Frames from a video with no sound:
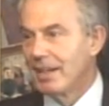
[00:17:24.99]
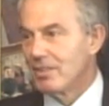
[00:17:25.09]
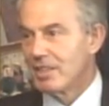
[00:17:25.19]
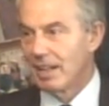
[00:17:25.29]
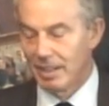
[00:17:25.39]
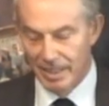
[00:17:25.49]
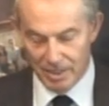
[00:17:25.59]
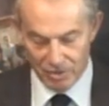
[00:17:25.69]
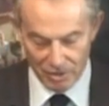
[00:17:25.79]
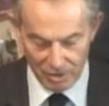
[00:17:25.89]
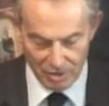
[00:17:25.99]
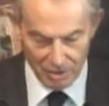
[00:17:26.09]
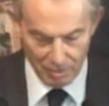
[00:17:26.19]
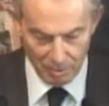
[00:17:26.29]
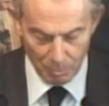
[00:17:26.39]
incidentally, is just
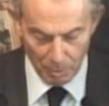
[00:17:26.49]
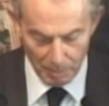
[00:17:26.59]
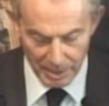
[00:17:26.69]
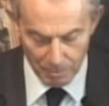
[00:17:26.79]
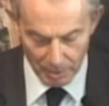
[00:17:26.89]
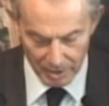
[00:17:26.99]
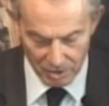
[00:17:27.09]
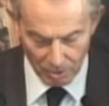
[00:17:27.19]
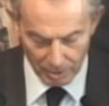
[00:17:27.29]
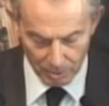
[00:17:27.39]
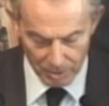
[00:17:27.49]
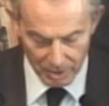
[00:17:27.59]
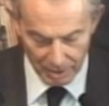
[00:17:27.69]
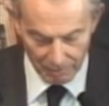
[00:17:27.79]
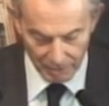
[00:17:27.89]
replete with historical
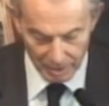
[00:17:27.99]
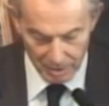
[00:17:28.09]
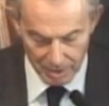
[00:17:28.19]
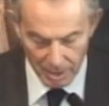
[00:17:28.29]
significance.